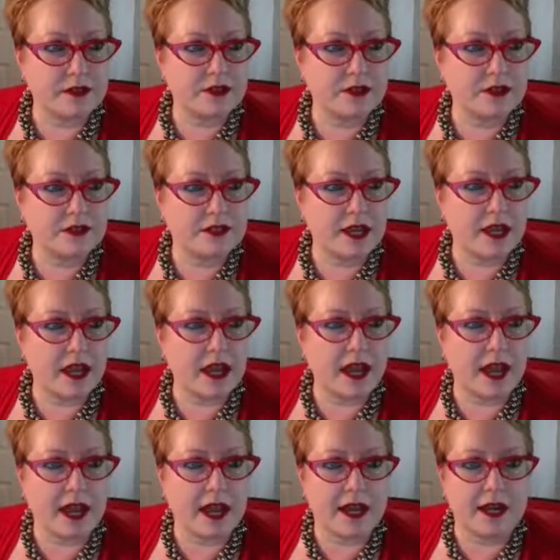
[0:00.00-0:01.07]
So let's just say
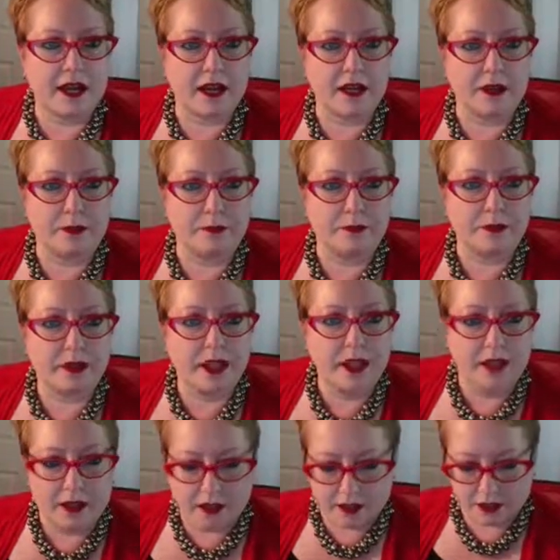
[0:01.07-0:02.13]
I add an item
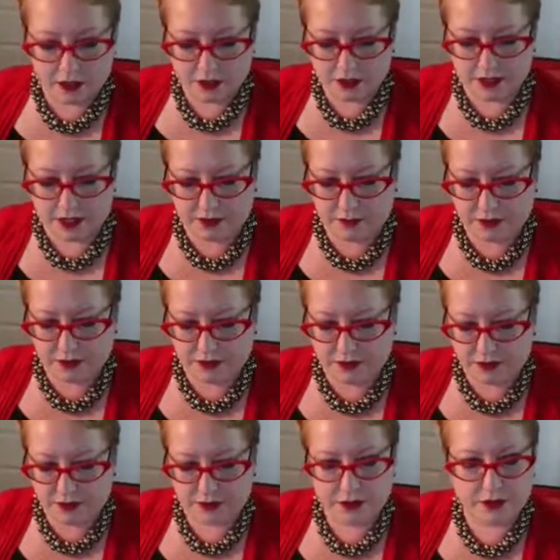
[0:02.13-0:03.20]
and I just say
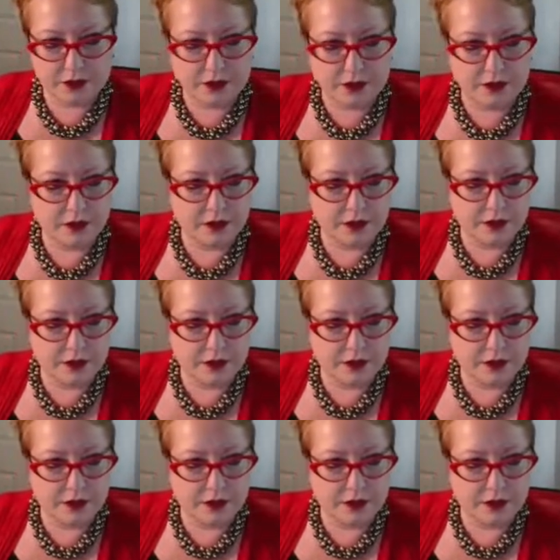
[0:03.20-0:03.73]
research